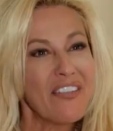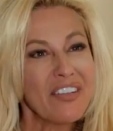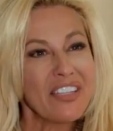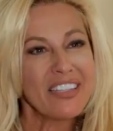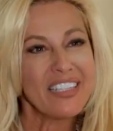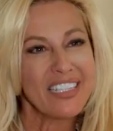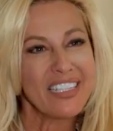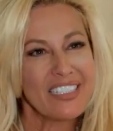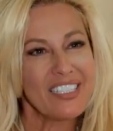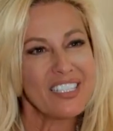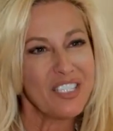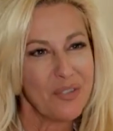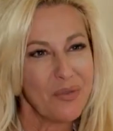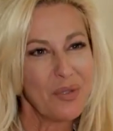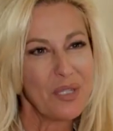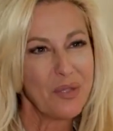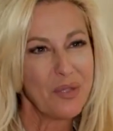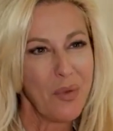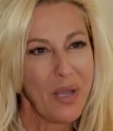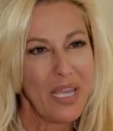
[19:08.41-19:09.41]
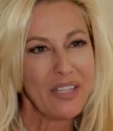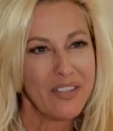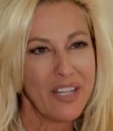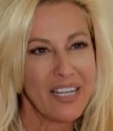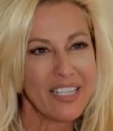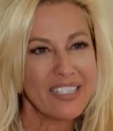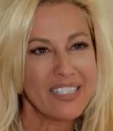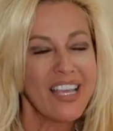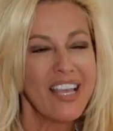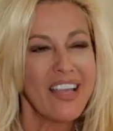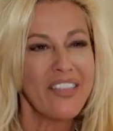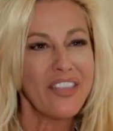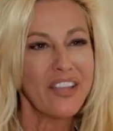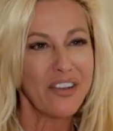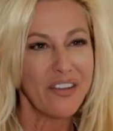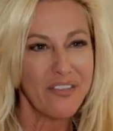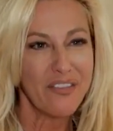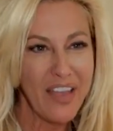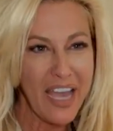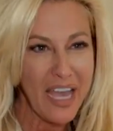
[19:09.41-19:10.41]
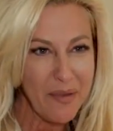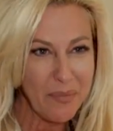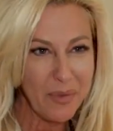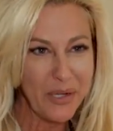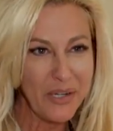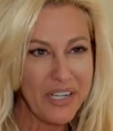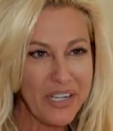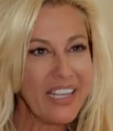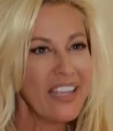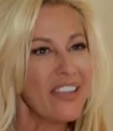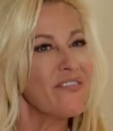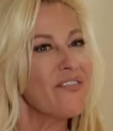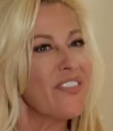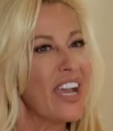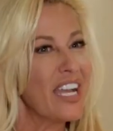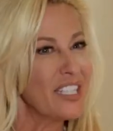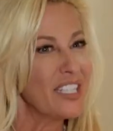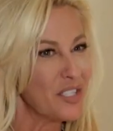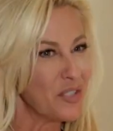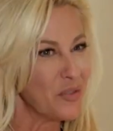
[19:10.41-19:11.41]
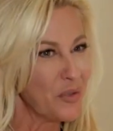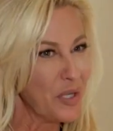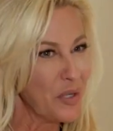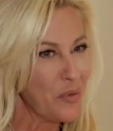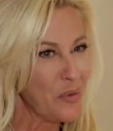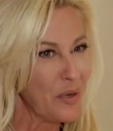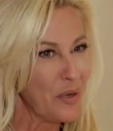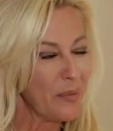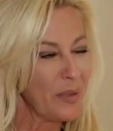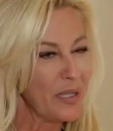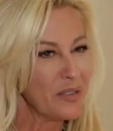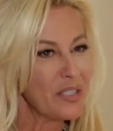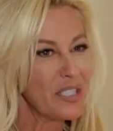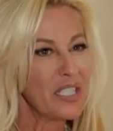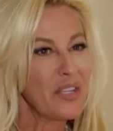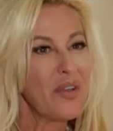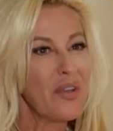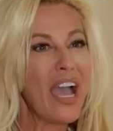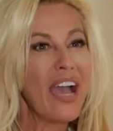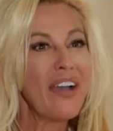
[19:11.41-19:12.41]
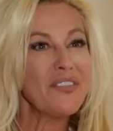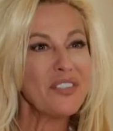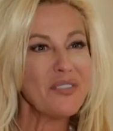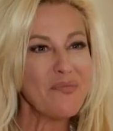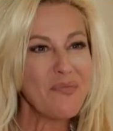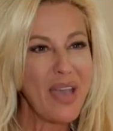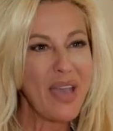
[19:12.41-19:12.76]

everything to do with weight loss. There are fat burning and fat storing hormones, so you have to